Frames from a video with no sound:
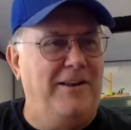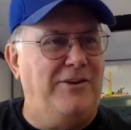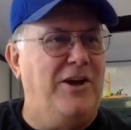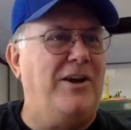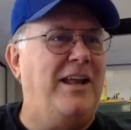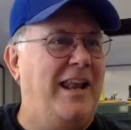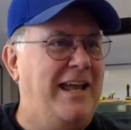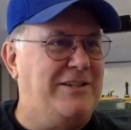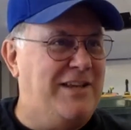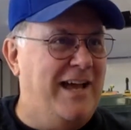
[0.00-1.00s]
Doug at
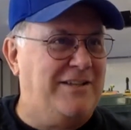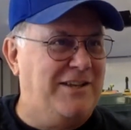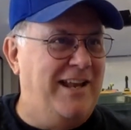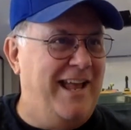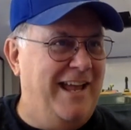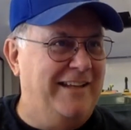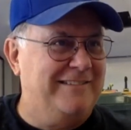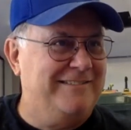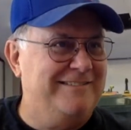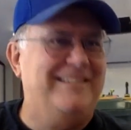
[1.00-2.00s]
Lakeside said, "Hey,
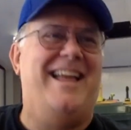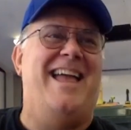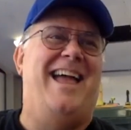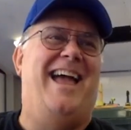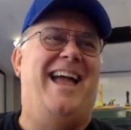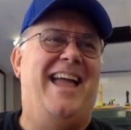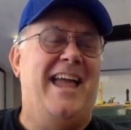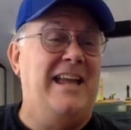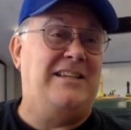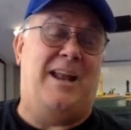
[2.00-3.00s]

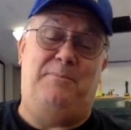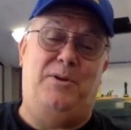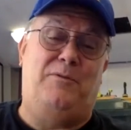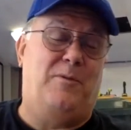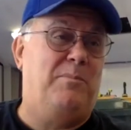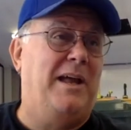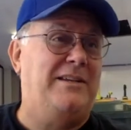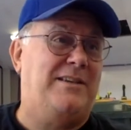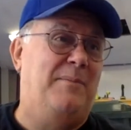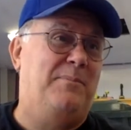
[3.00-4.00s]
he's got a beautiful
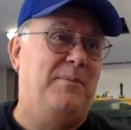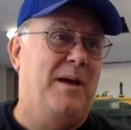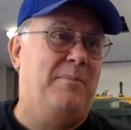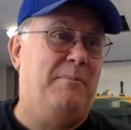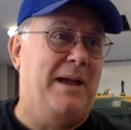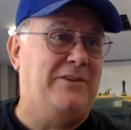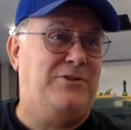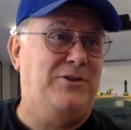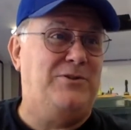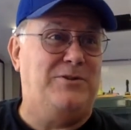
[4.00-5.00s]
place up in
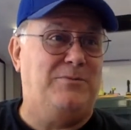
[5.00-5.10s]
Massachusetts."